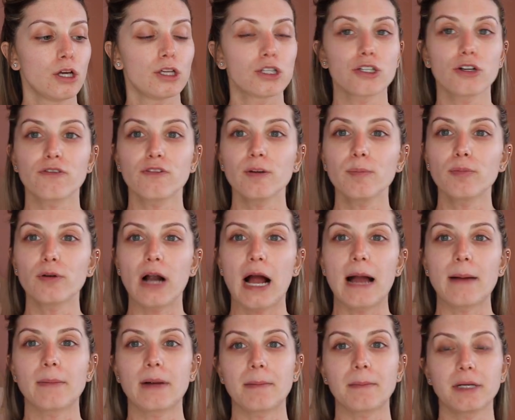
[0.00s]
So for
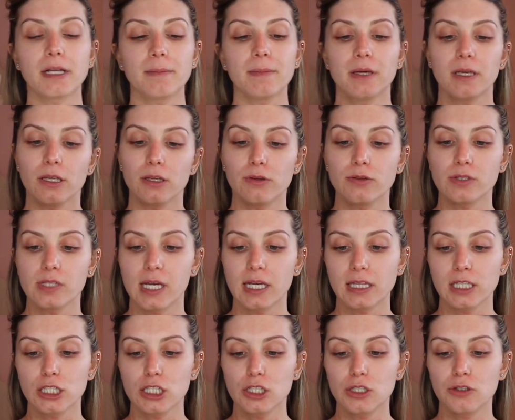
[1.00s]
primer, I'm going to be
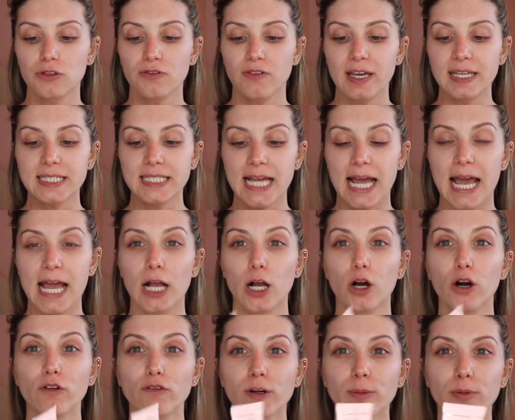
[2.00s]
using the Too Faced
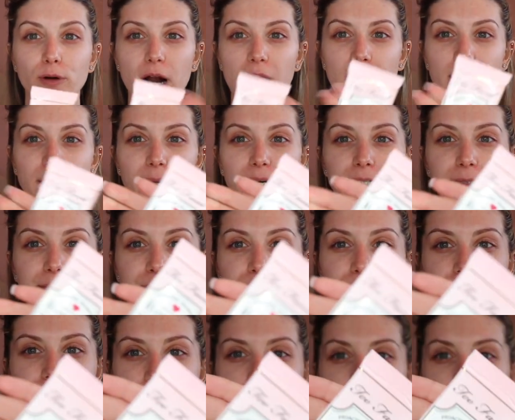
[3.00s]
Hangover Primer.